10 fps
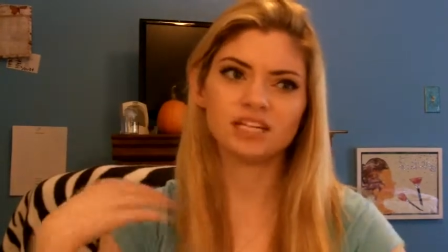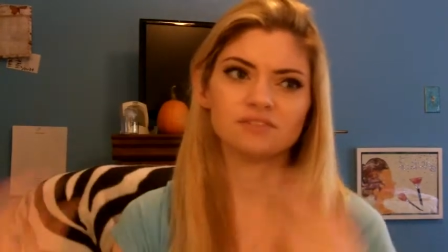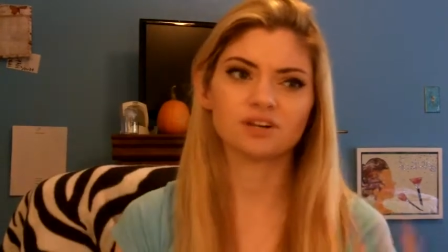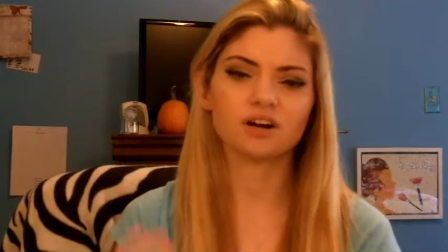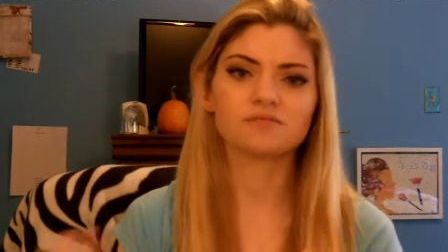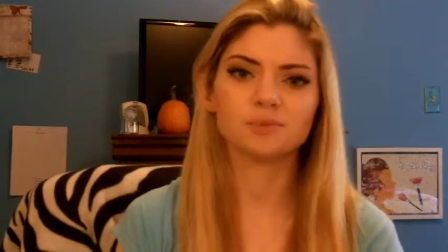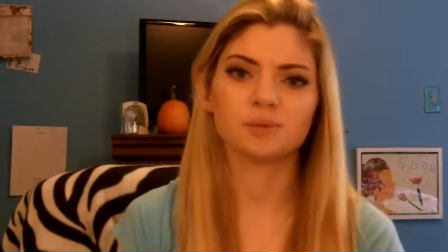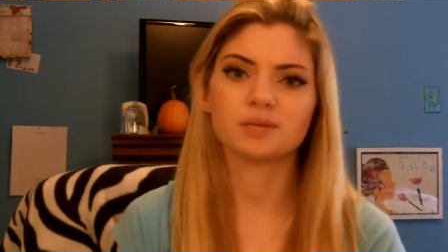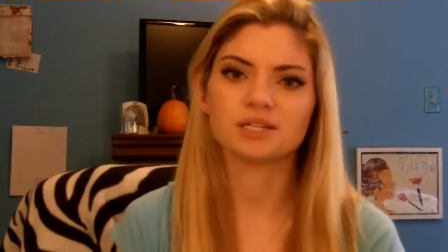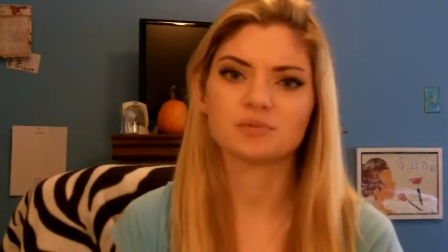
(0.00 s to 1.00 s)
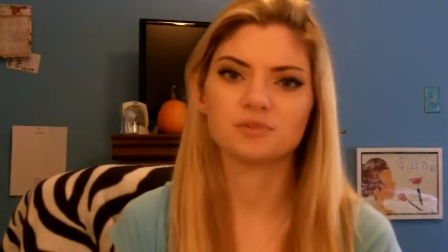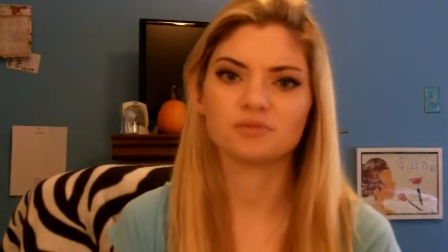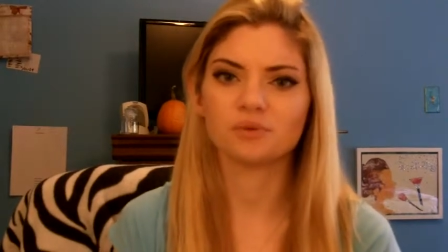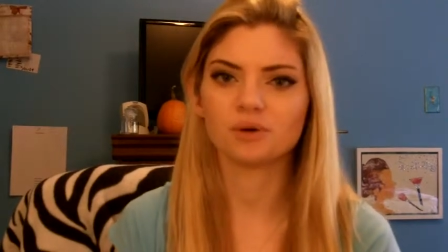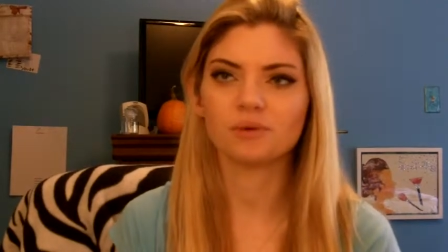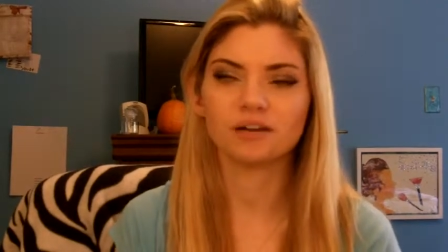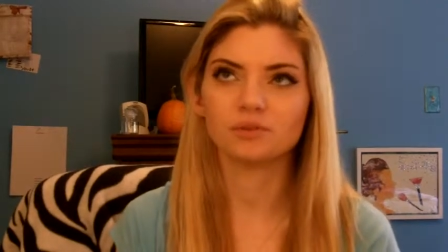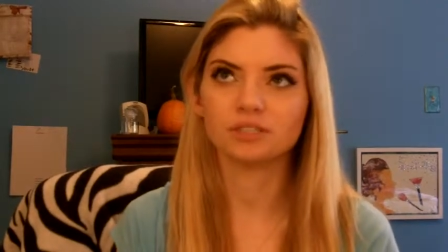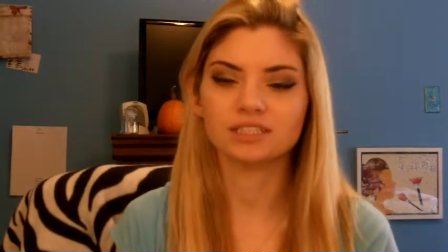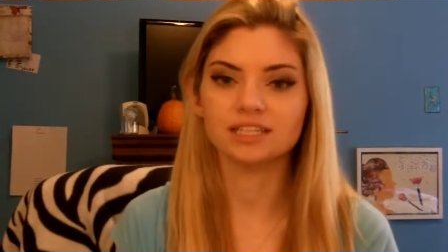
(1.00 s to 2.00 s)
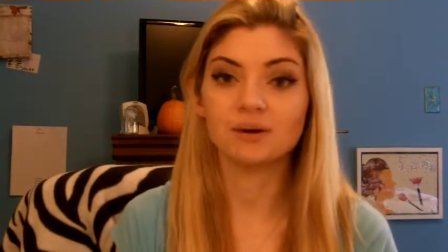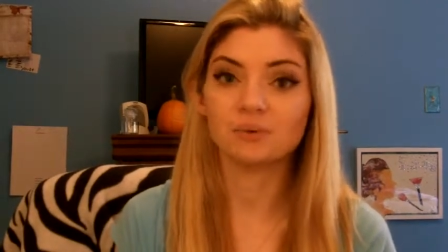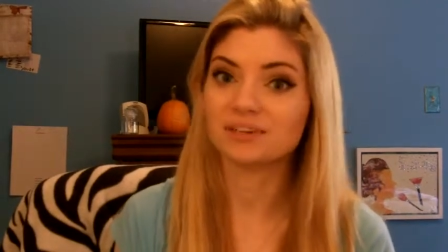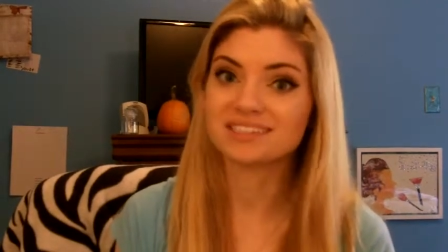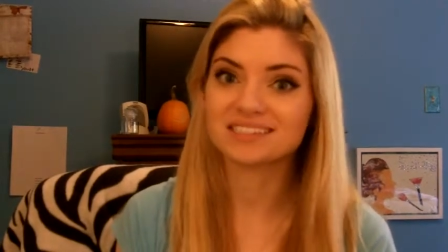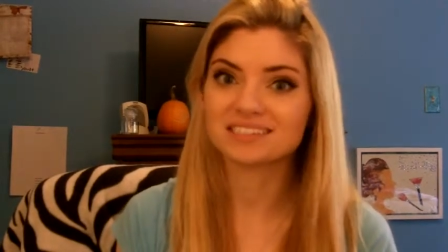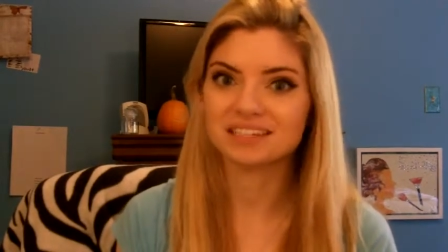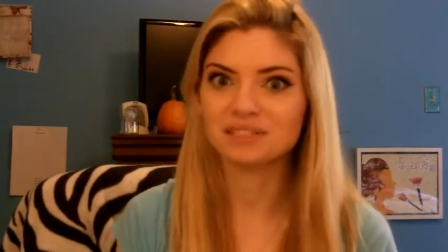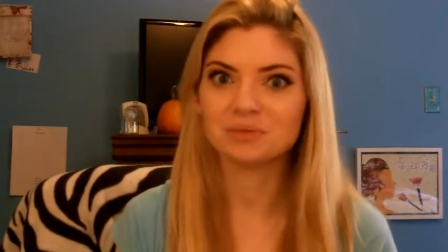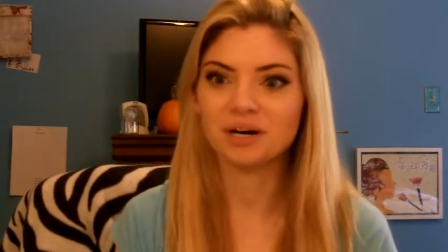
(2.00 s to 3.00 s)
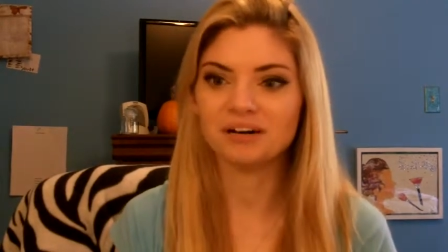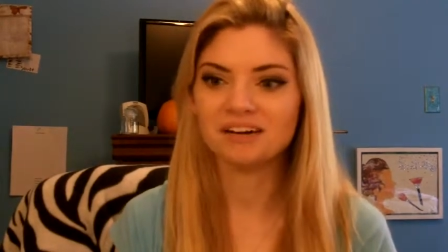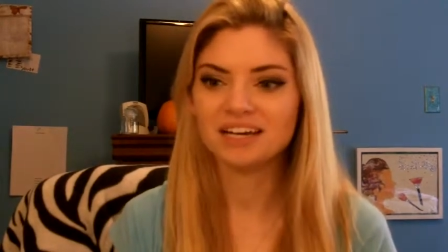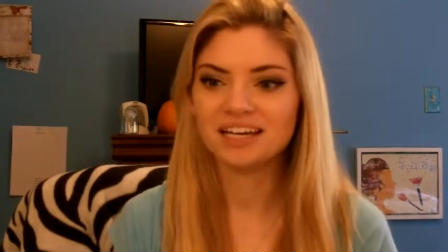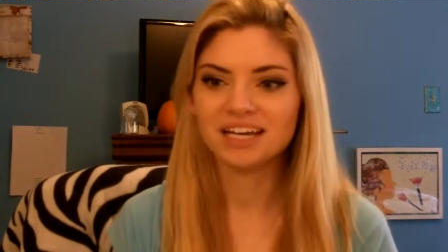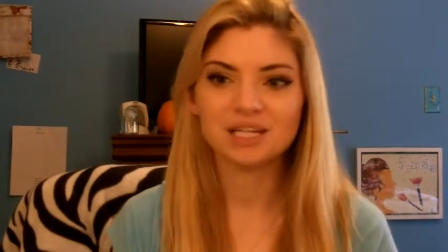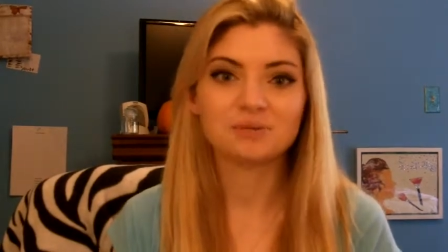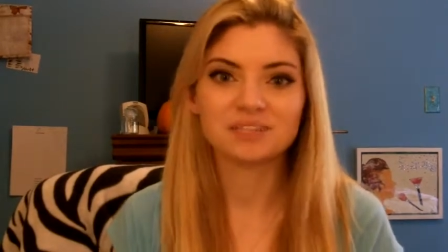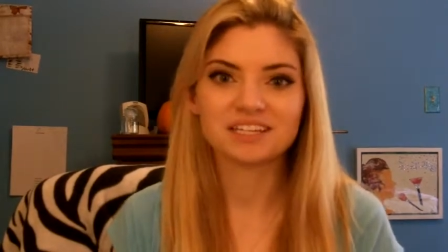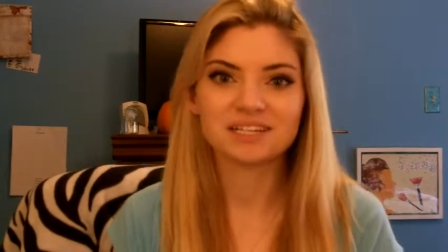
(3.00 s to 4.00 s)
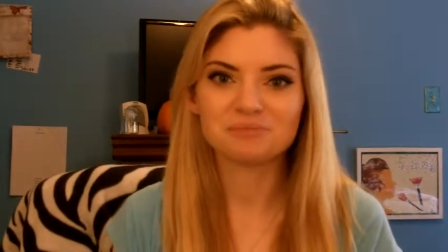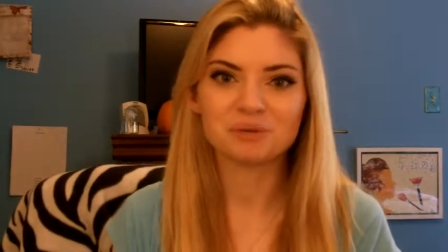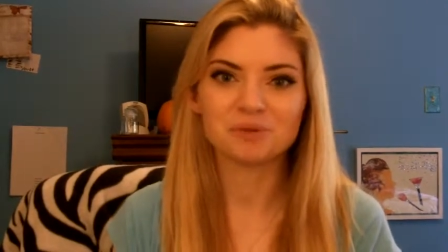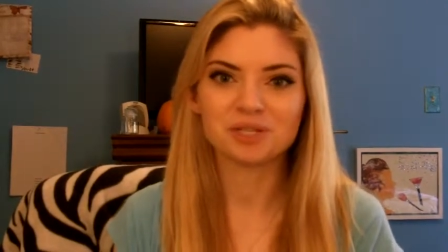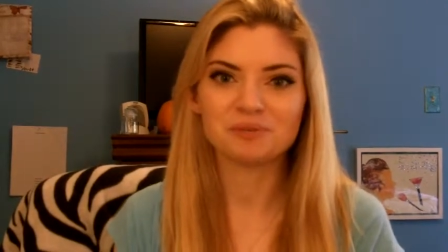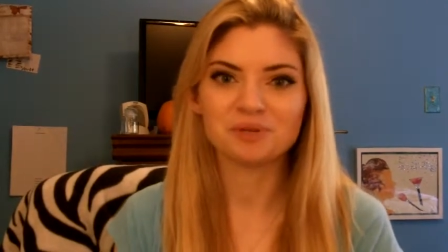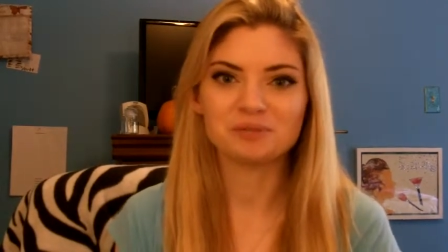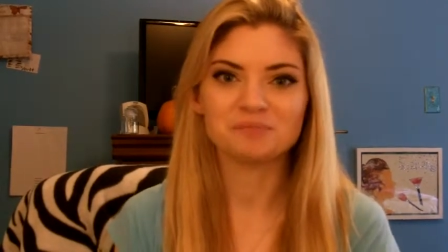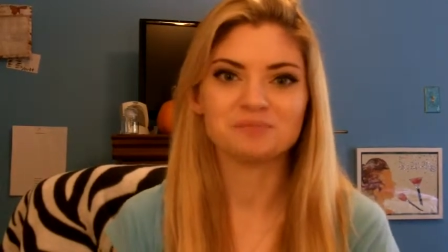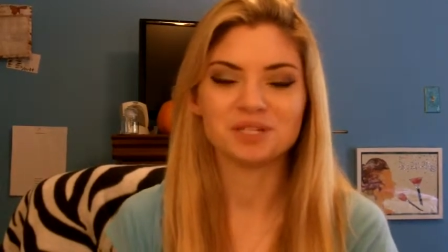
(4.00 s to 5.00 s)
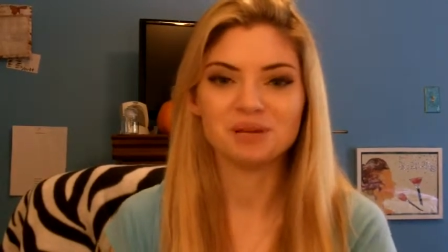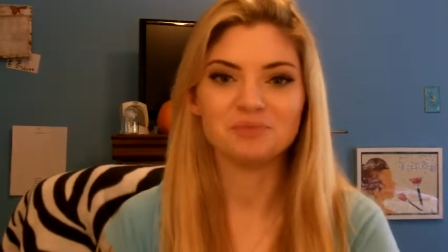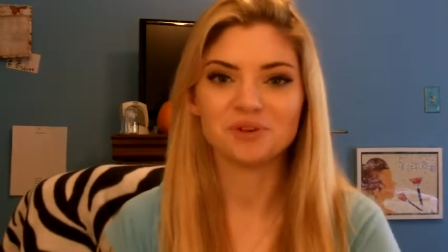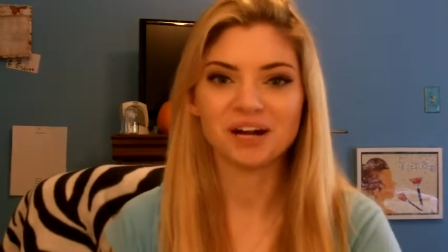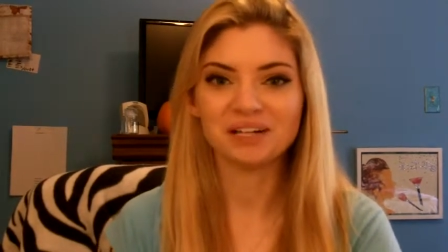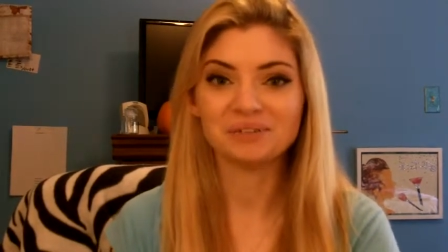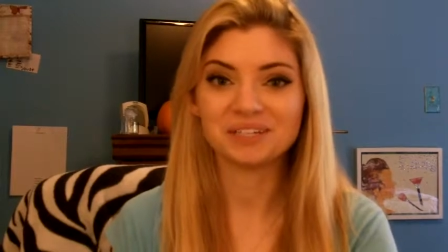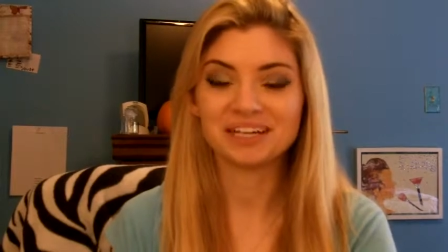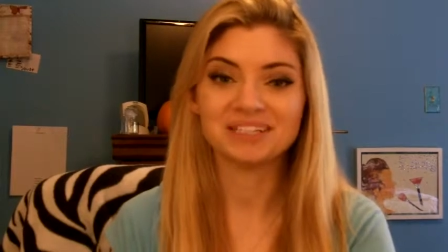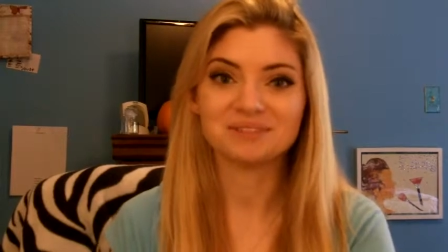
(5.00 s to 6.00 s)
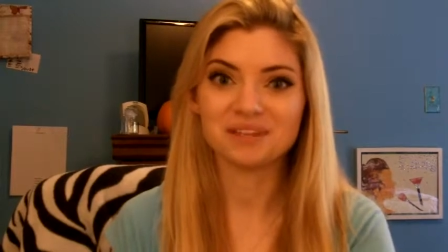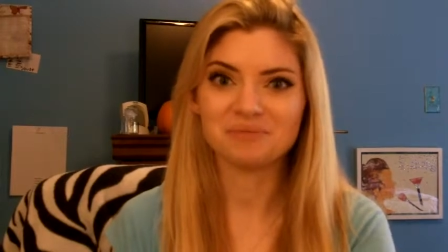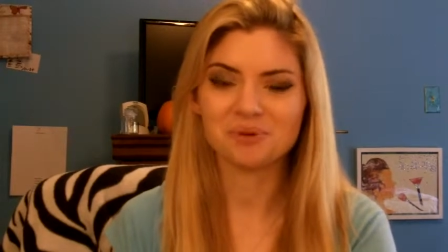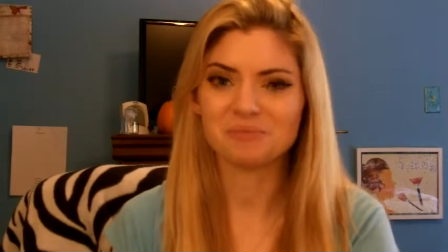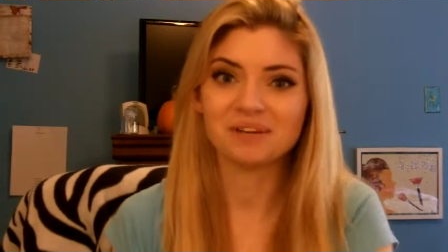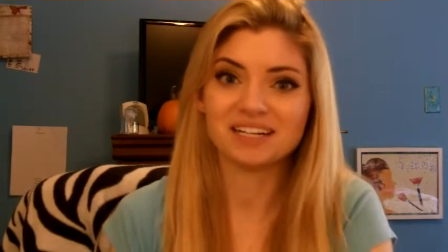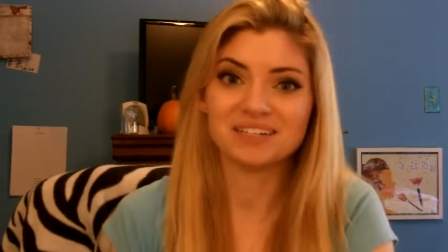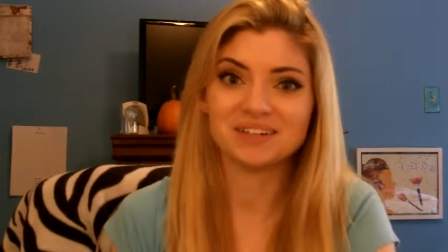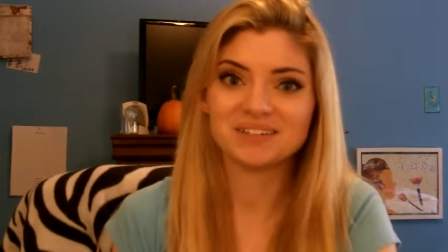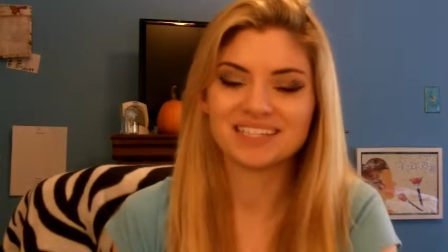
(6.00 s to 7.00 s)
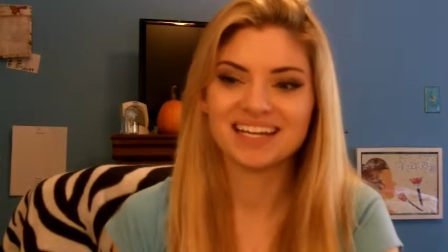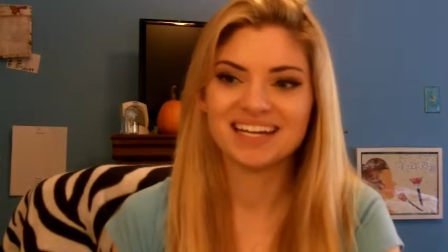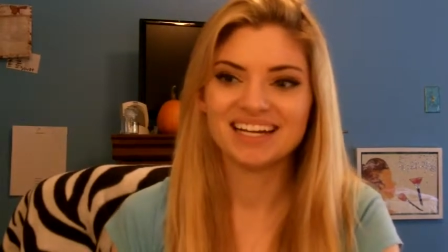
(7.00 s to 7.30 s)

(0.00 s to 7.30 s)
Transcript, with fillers: and I've carved pumpkins before, but I've only done that once as well. And you would think my birthday being the day before Halloween, I'd do that more, but I don't.